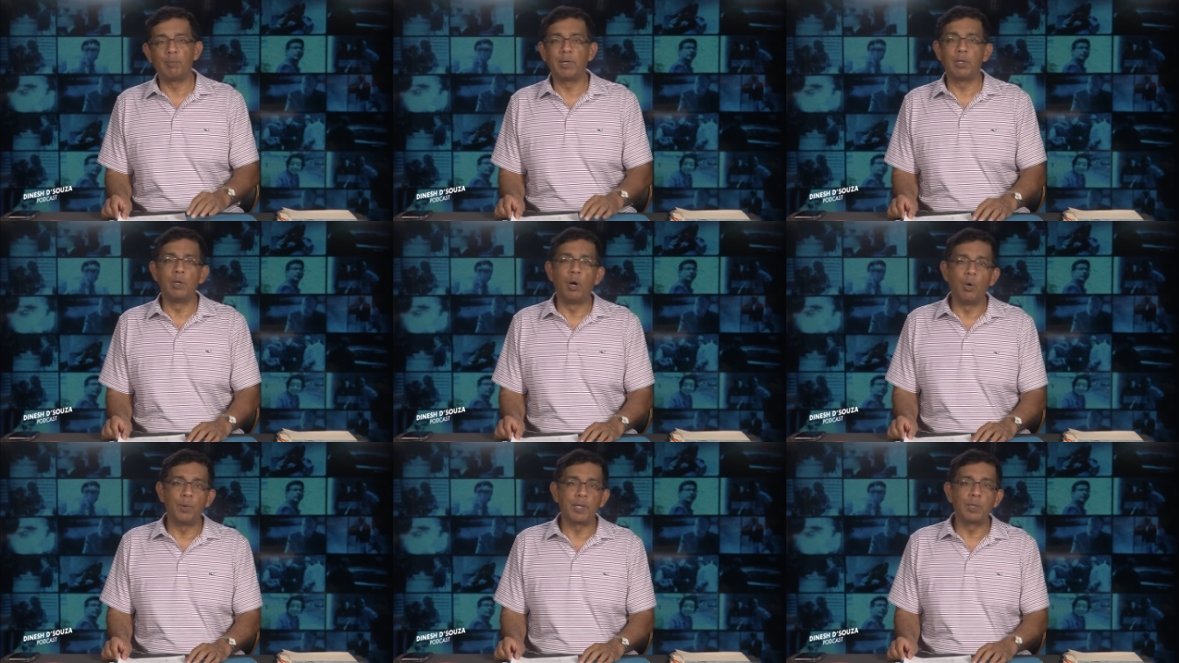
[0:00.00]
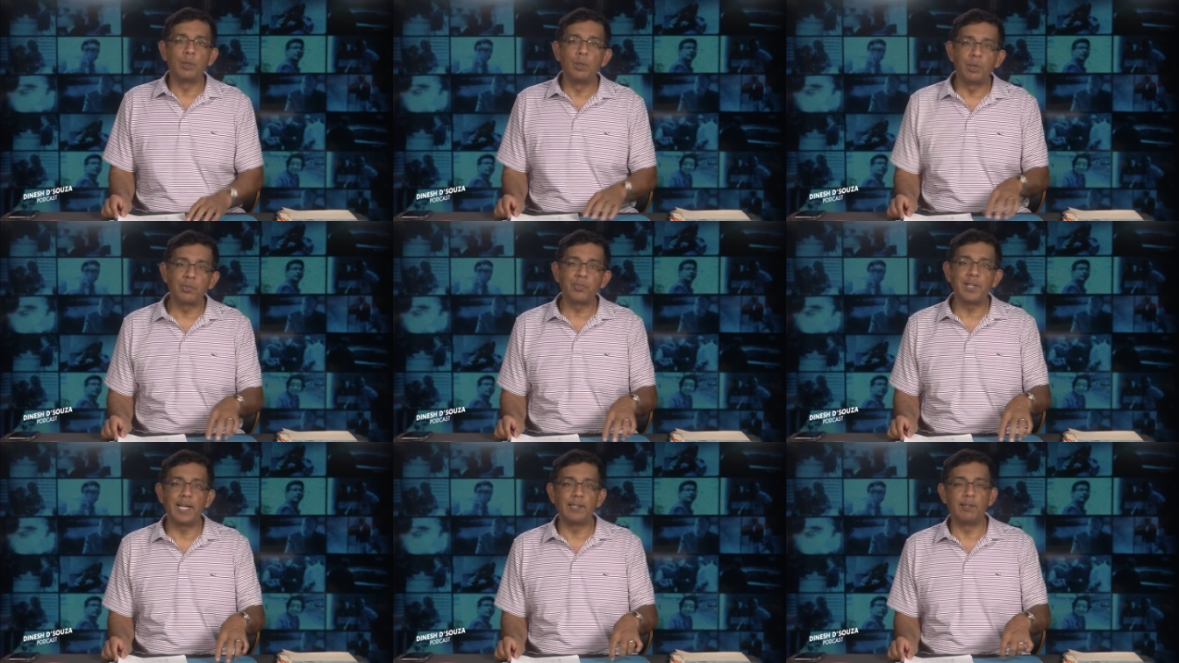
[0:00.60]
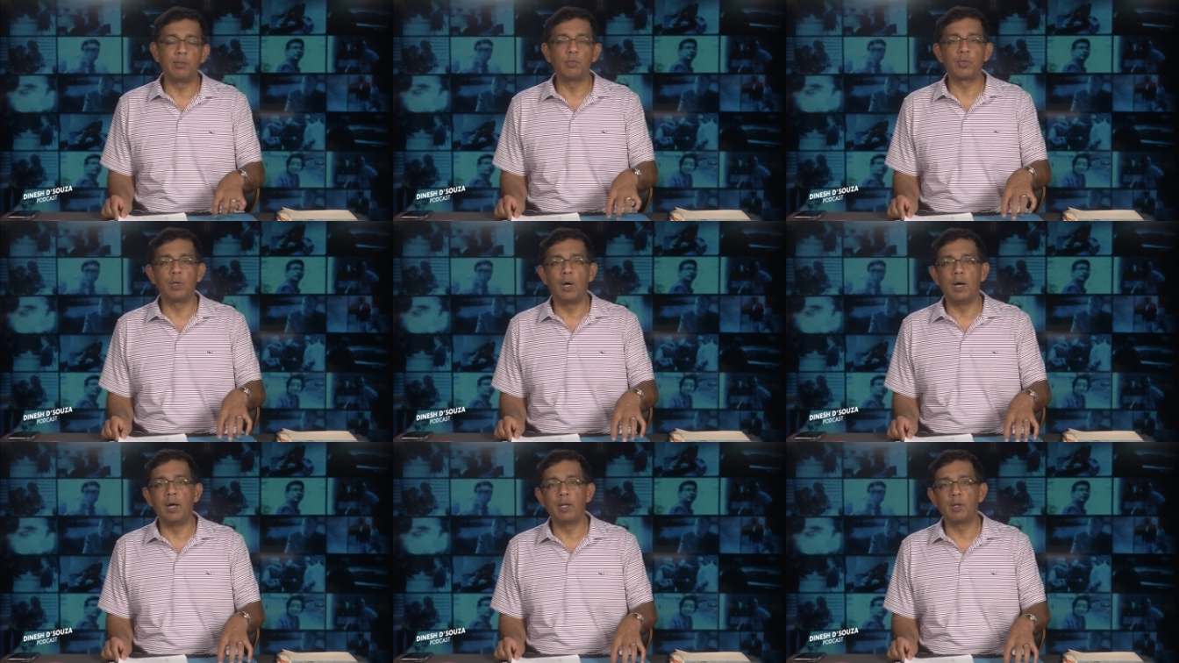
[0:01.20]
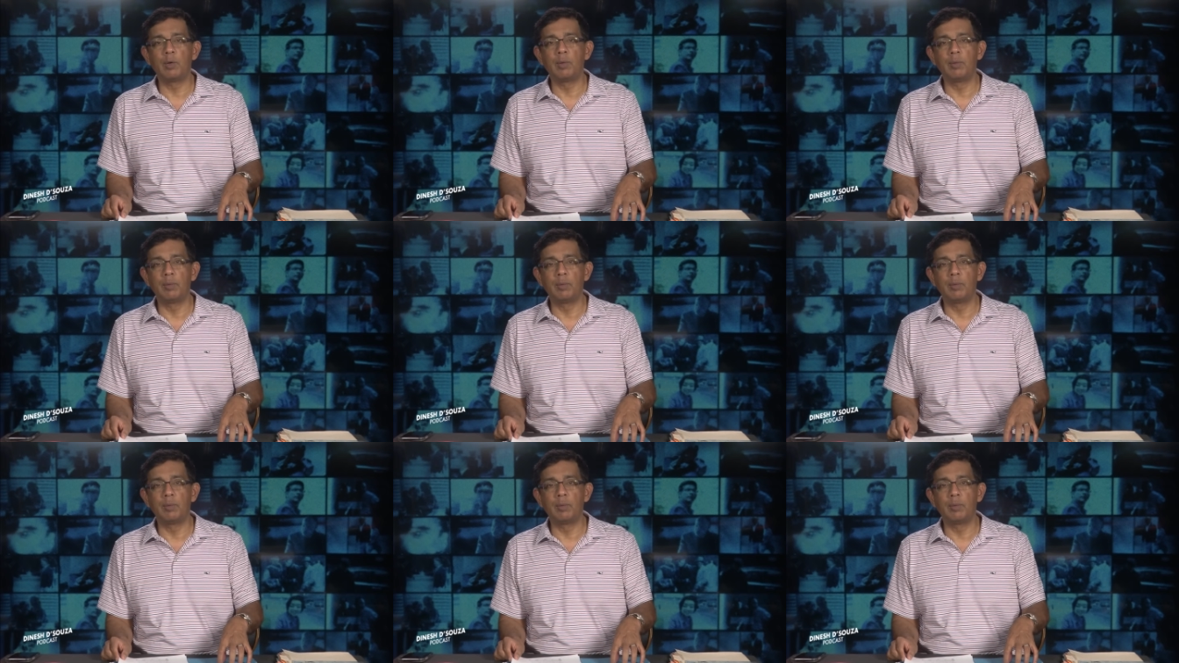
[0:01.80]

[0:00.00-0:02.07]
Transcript: But no, it looks like this Scott